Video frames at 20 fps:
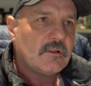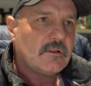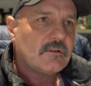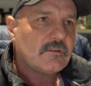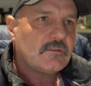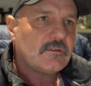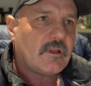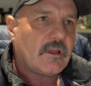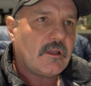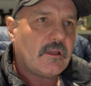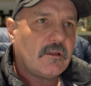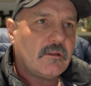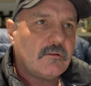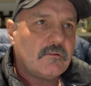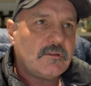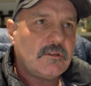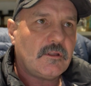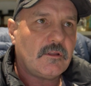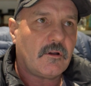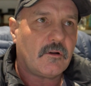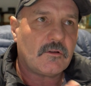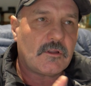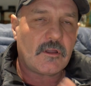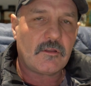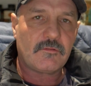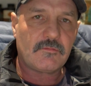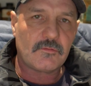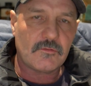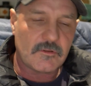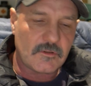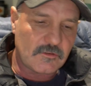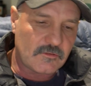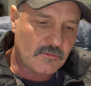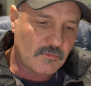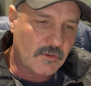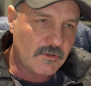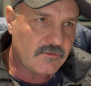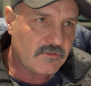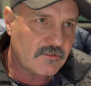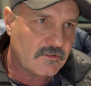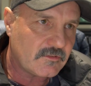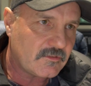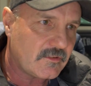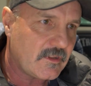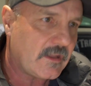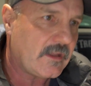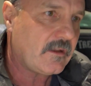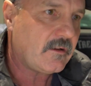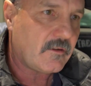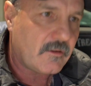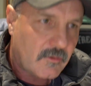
So yeah, I'll go through these questions now.